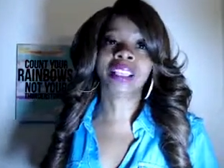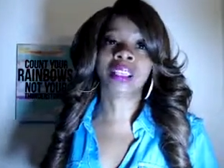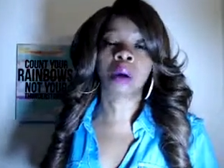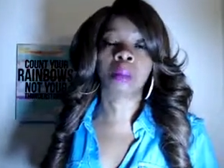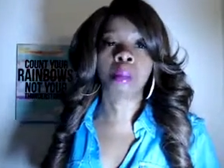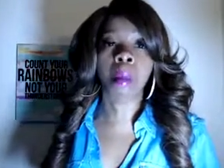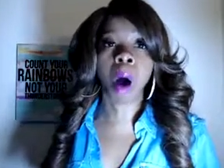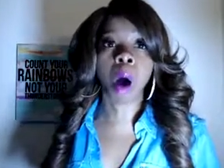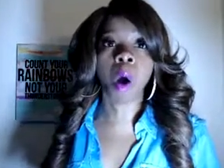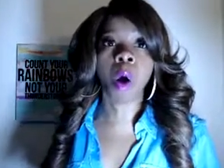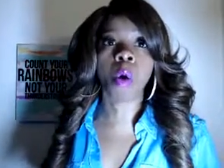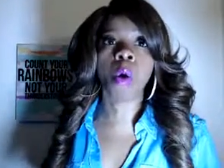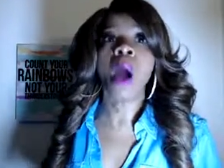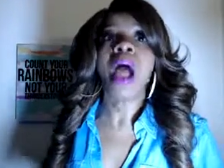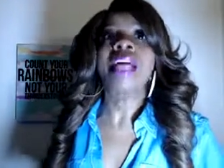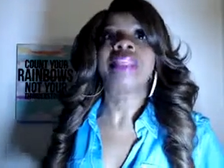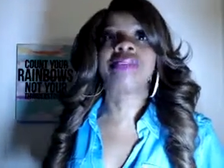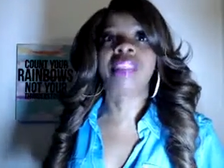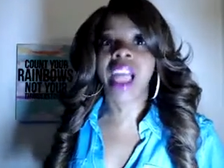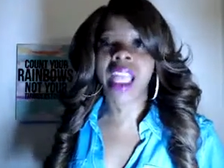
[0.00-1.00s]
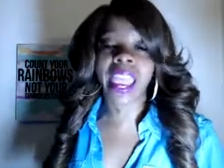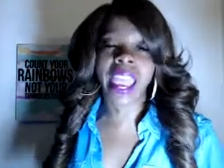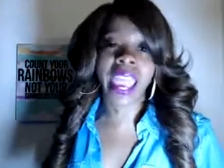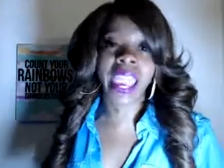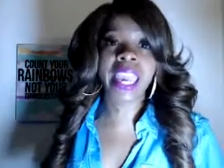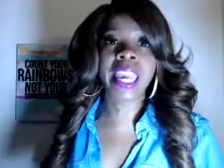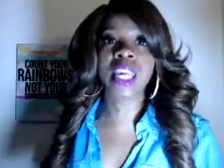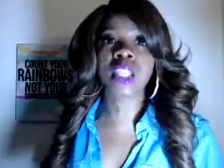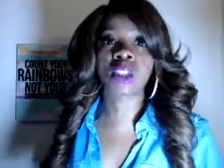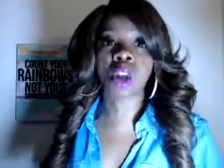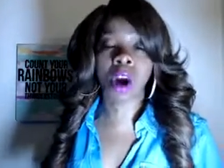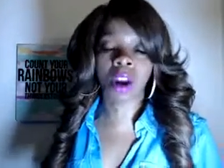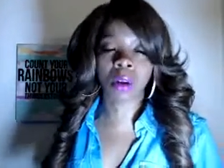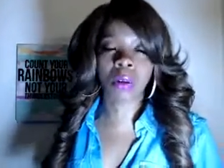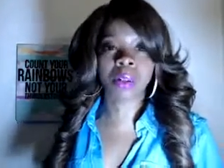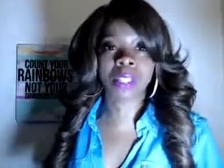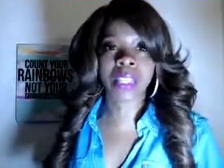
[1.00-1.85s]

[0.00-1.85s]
the mole, that he thought it was